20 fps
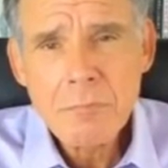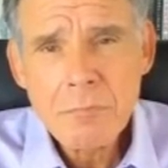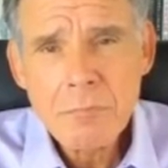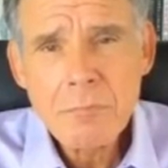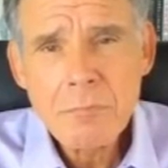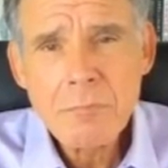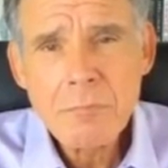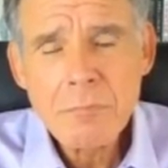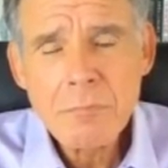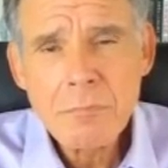
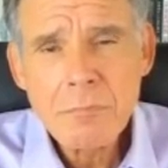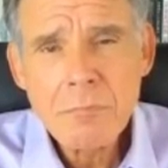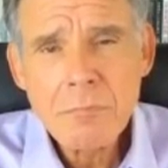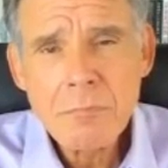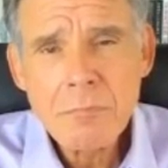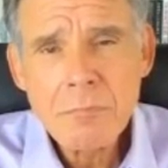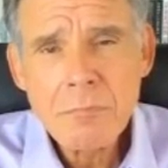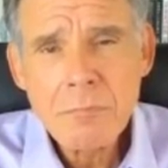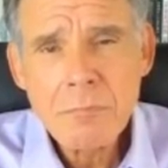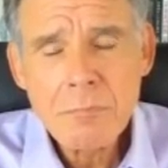
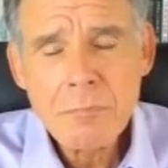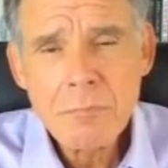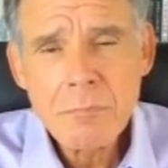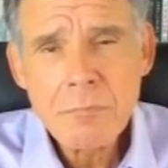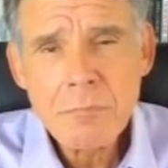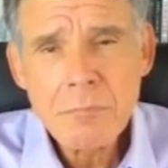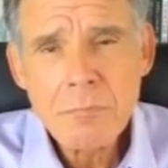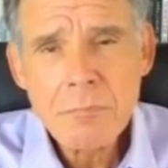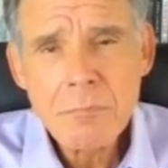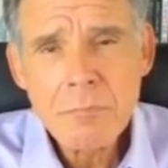
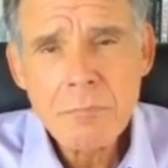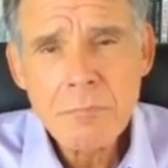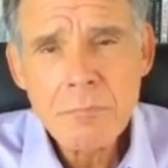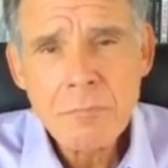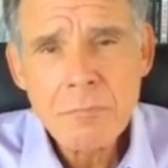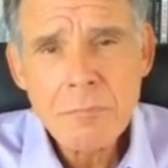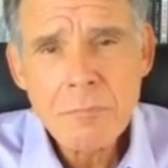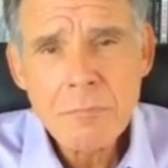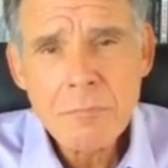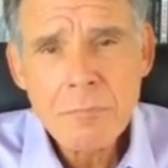
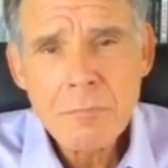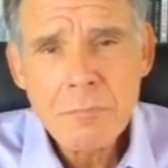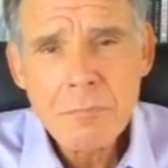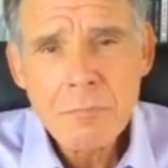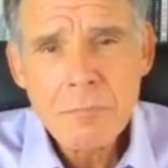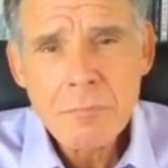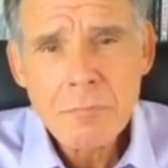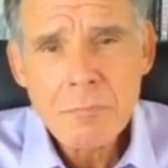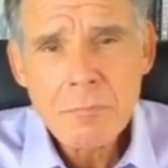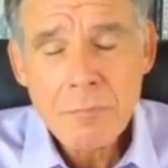
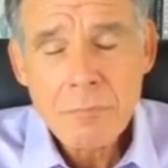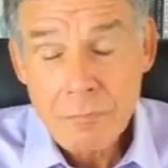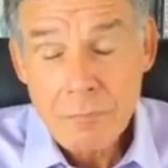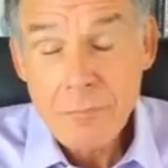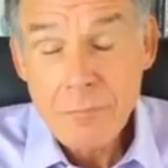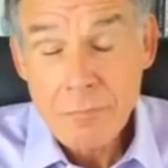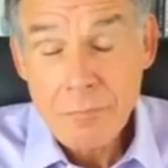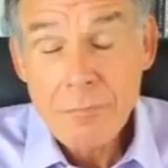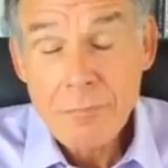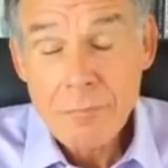
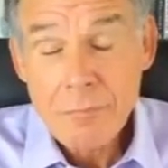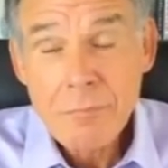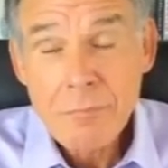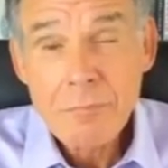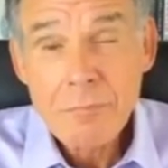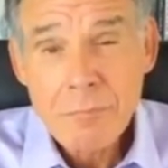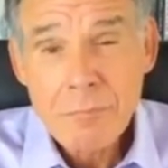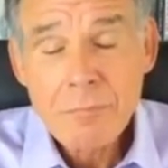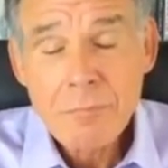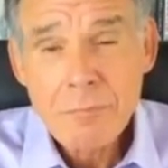
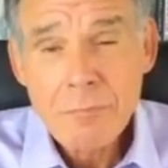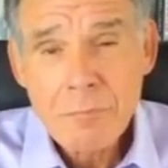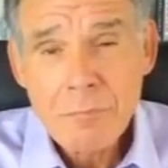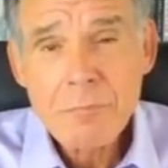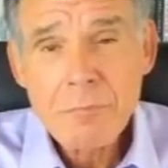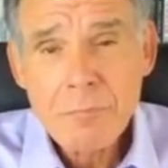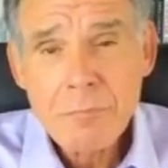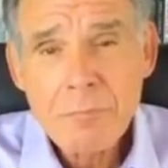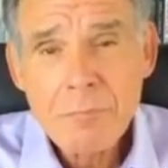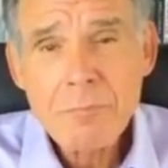
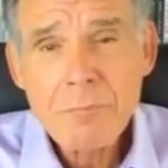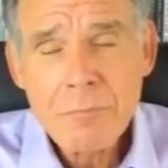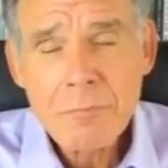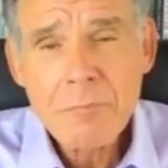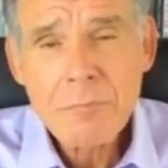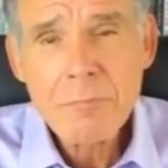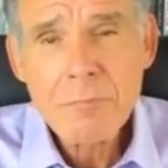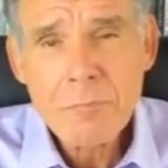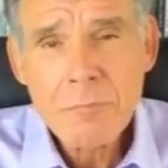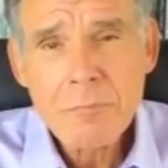
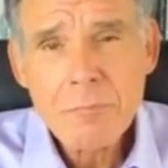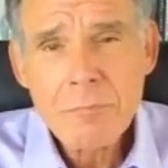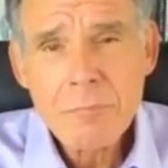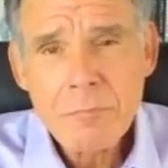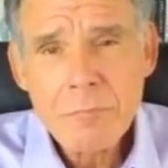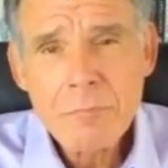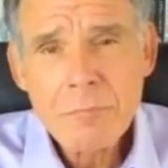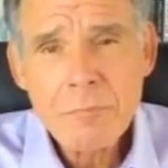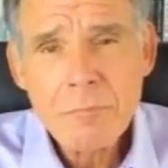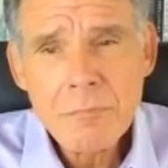
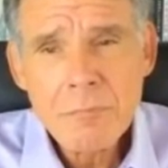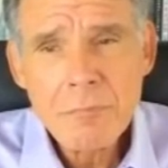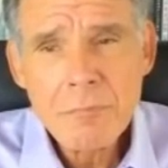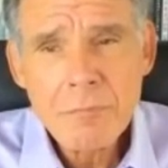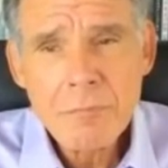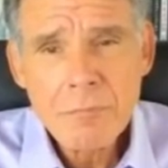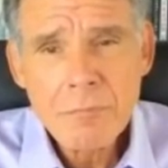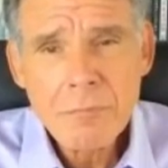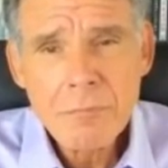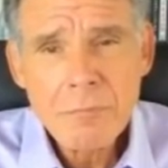
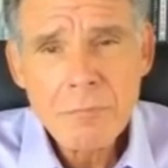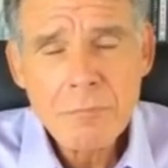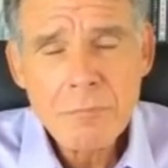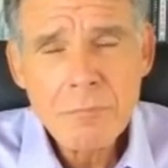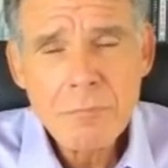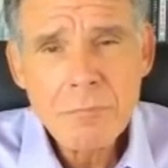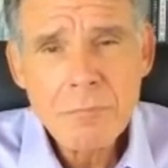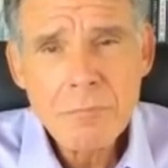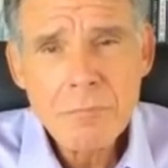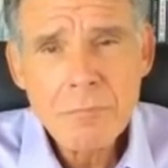
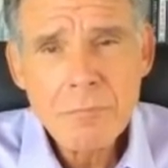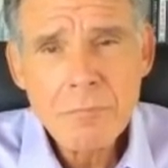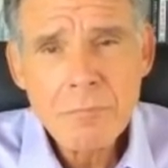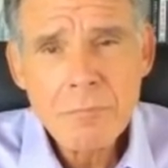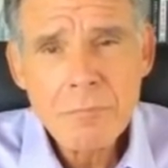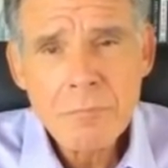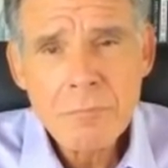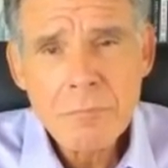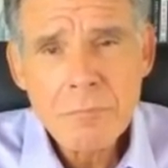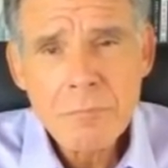
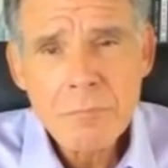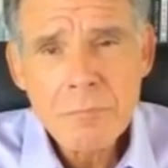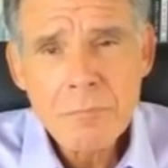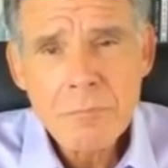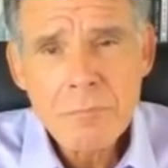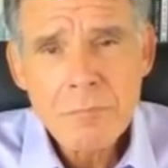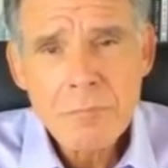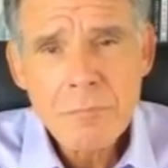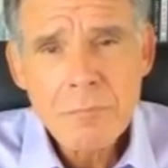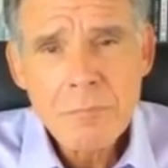
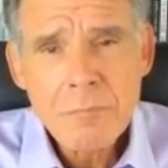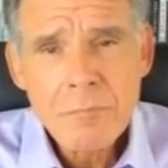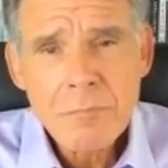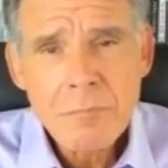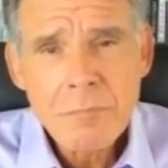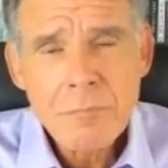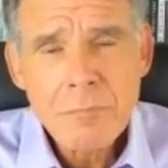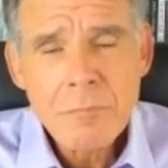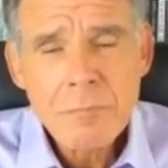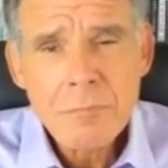
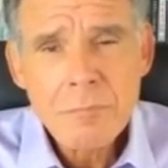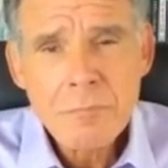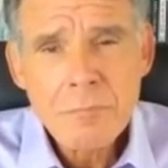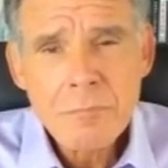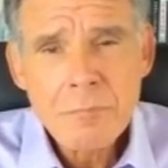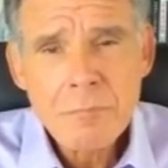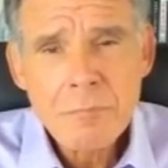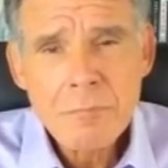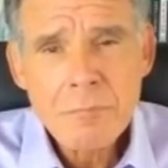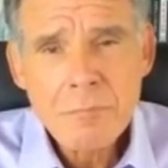(silent)